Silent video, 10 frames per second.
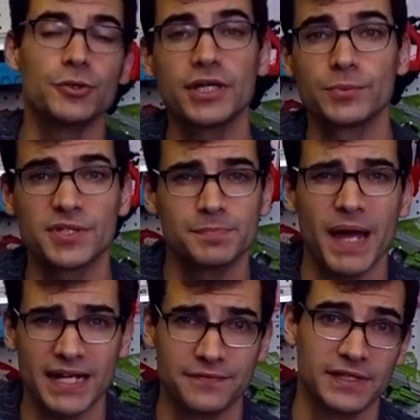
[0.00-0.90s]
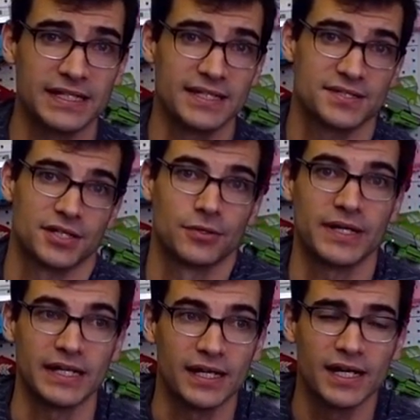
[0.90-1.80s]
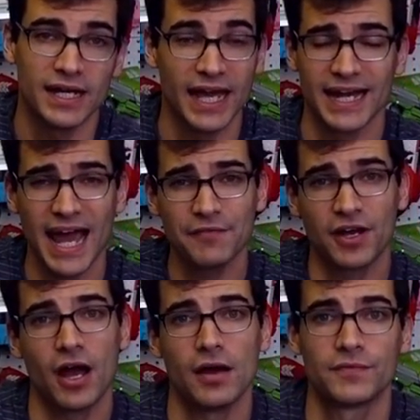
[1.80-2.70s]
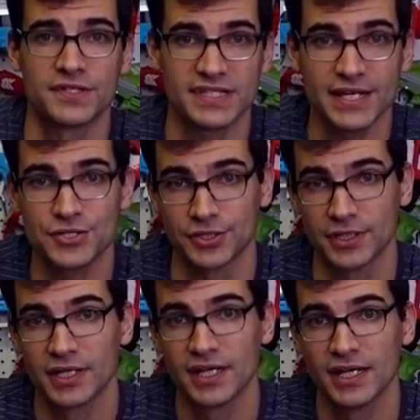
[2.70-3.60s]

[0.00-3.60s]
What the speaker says: you can respectfully disagree and have a conversation.